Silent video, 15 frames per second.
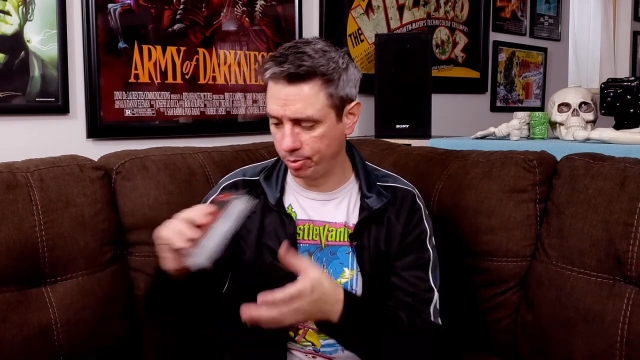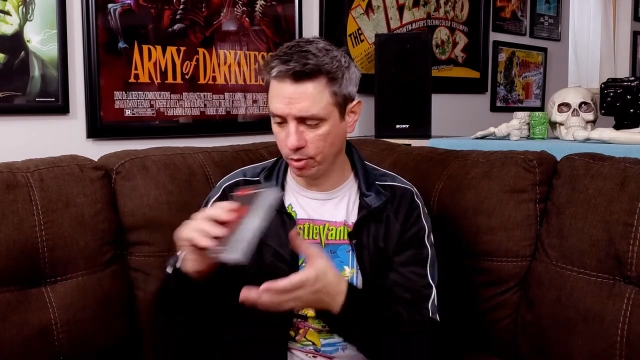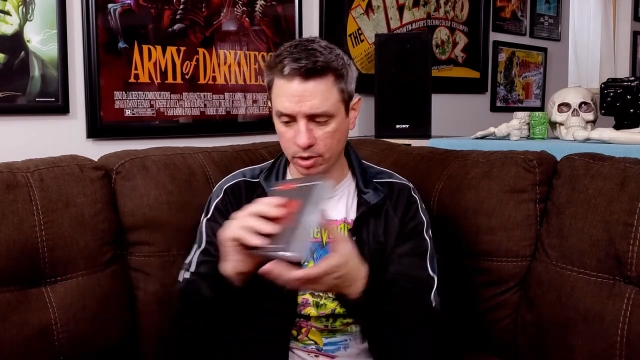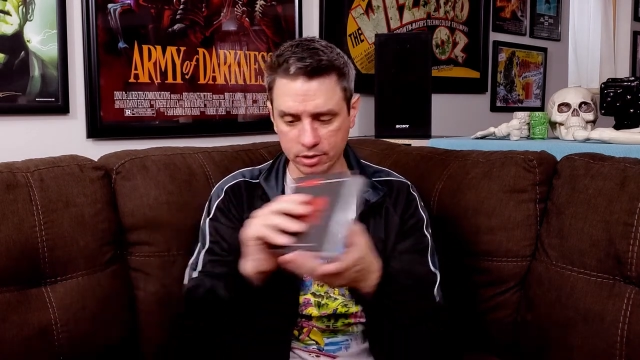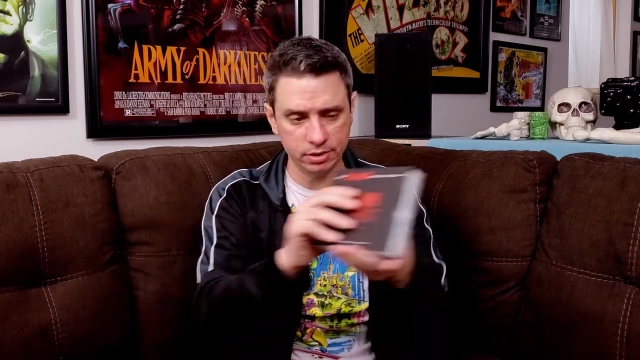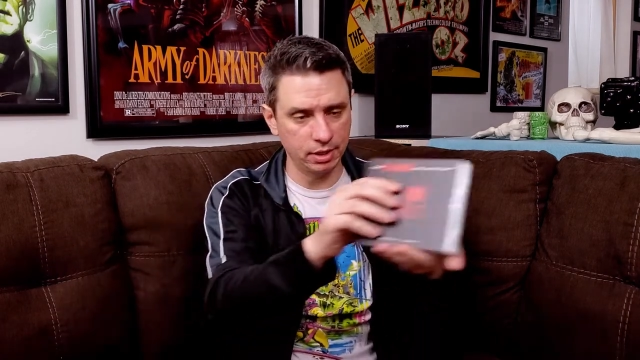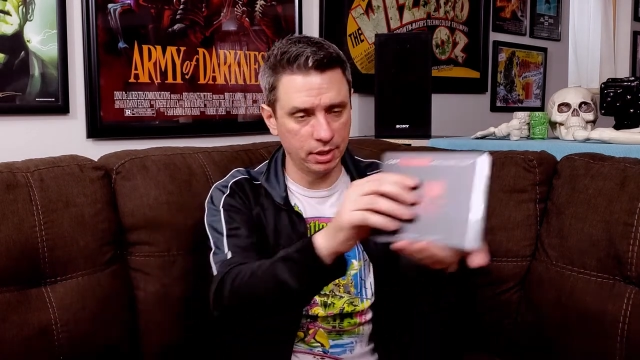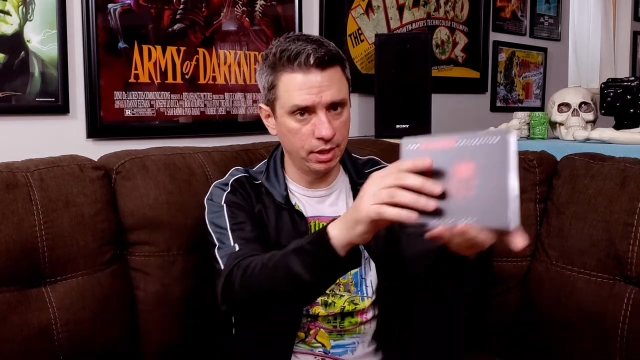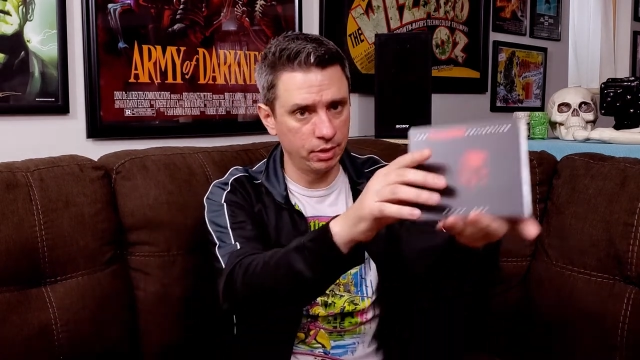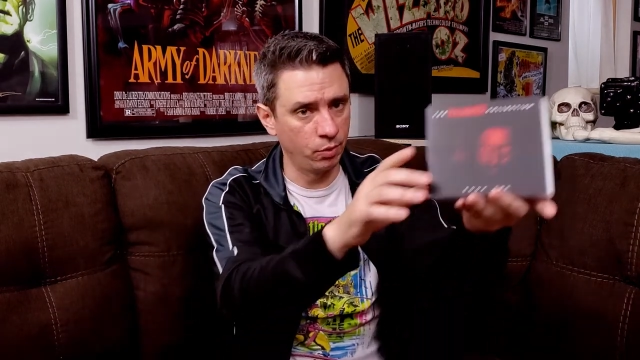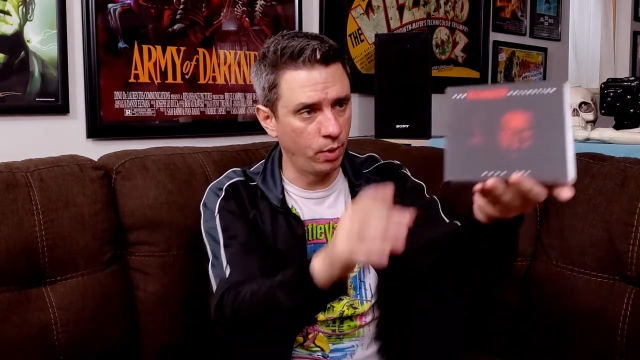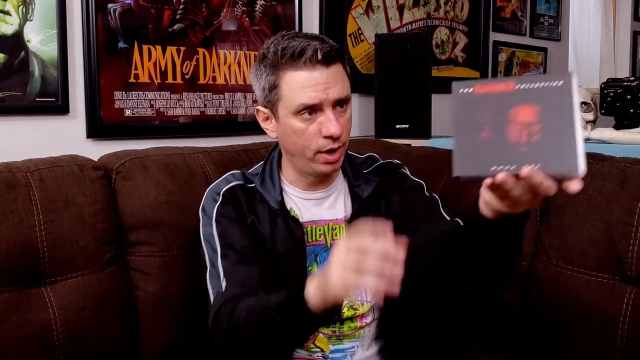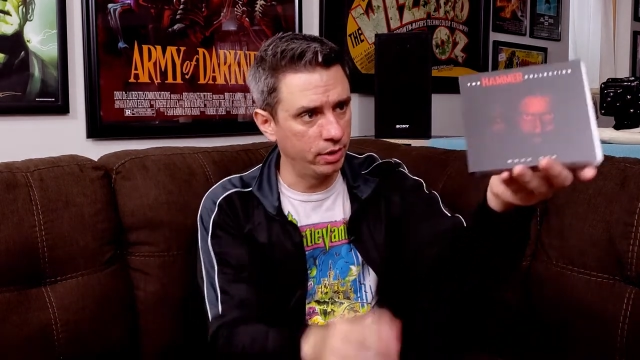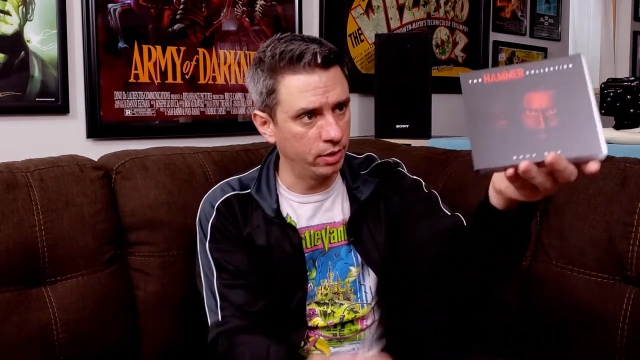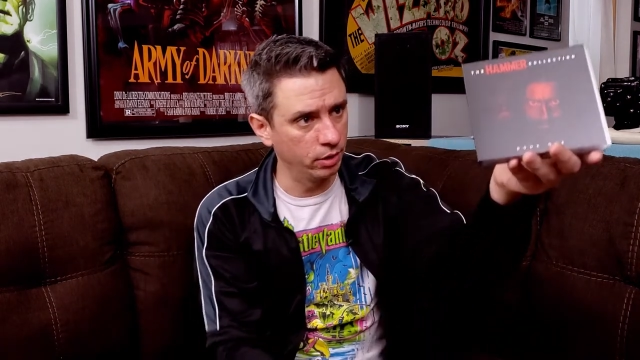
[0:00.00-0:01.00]
books, the
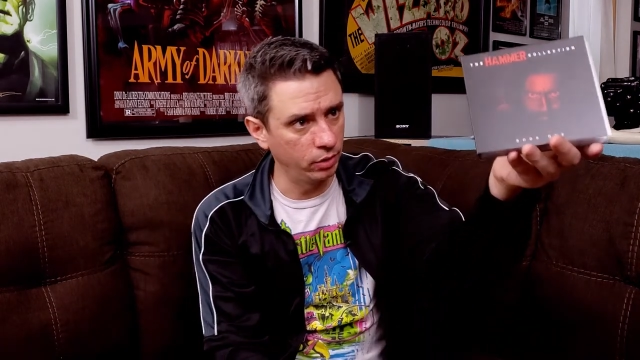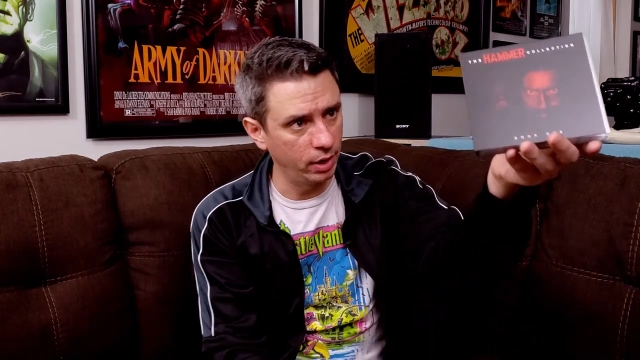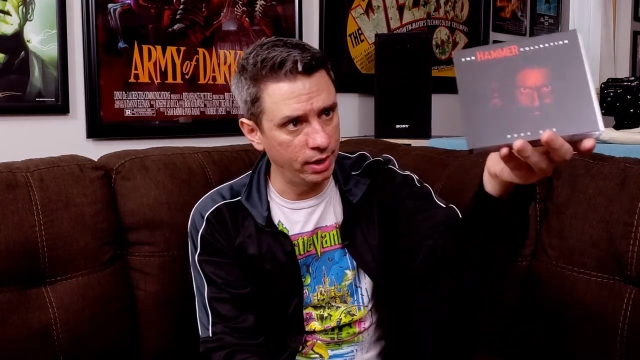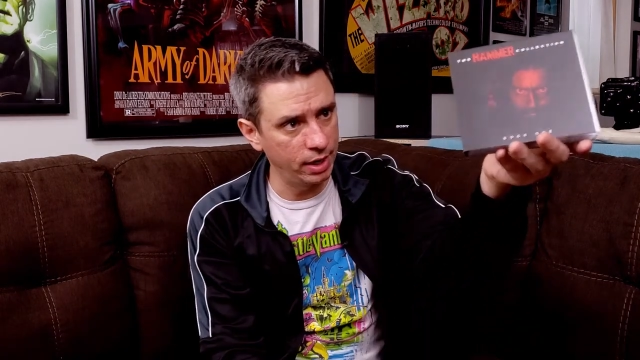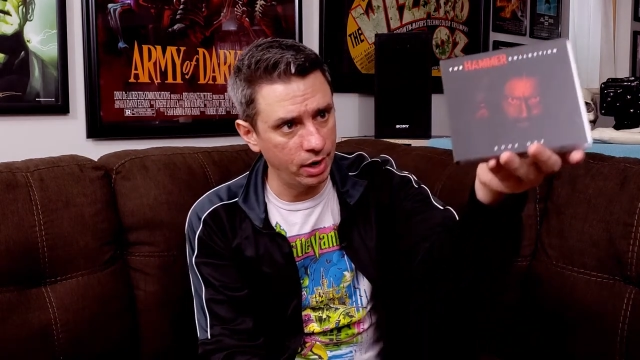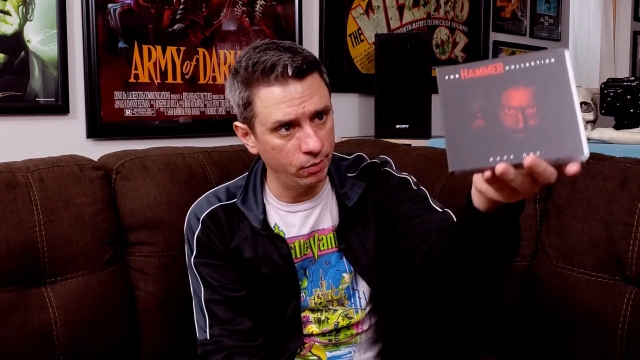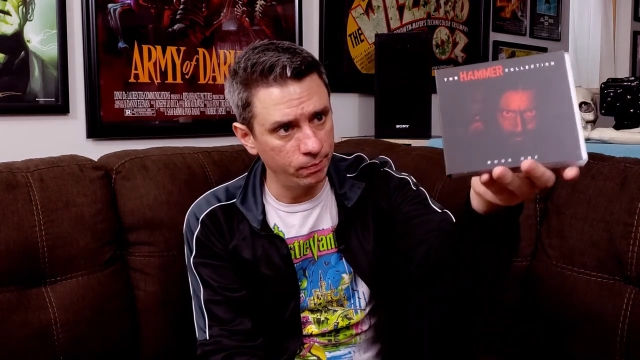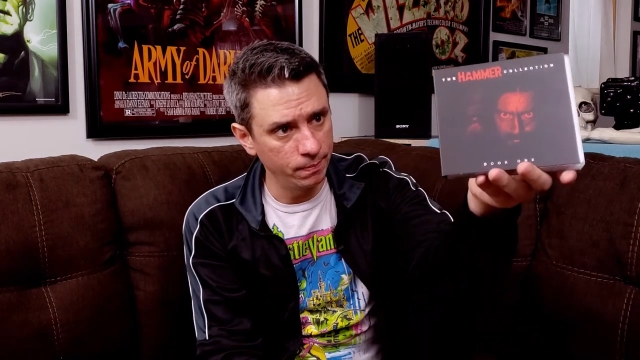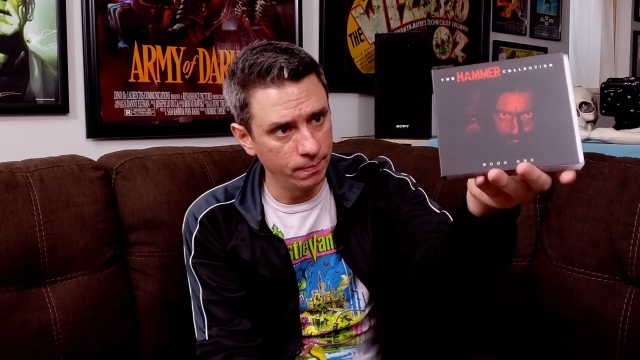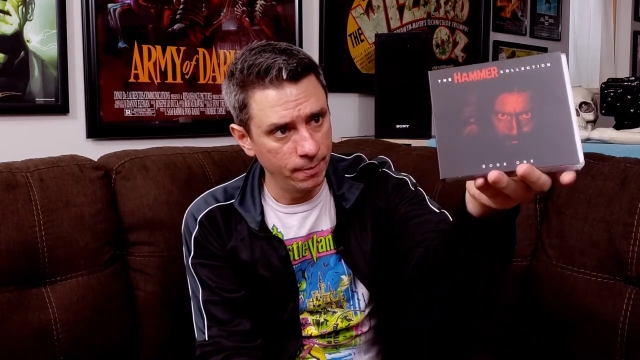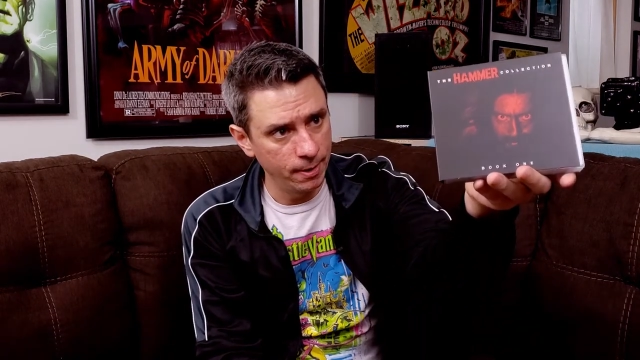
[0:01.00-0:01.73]
way they're laid out.